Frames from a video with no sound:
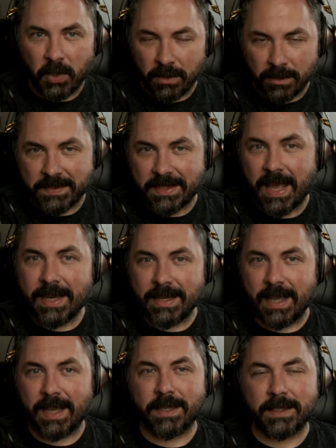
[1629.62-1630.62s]
of 10
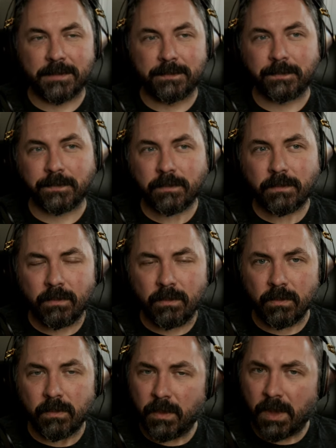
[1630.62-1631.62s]
days,
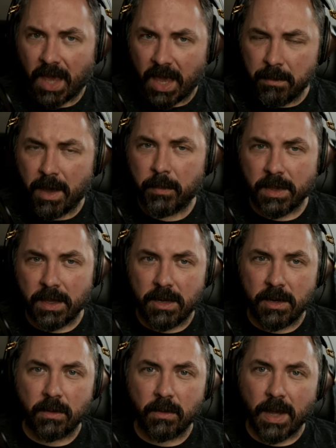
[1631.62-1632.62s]
came up with a
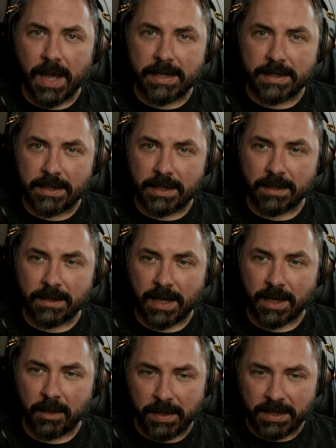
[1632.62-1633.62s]
new idea
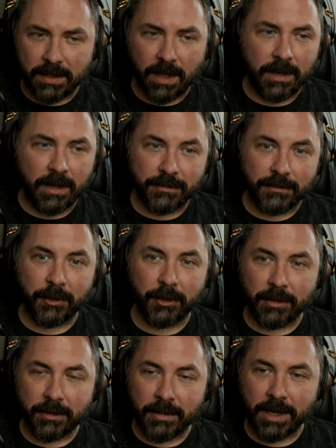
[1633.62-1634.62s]
that could be done
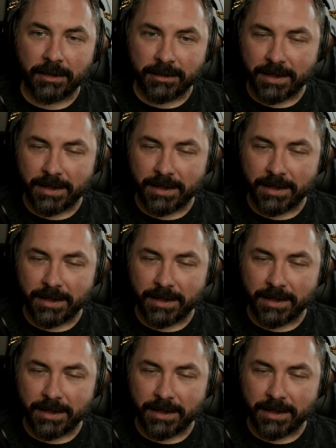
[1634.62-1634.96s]
for $300.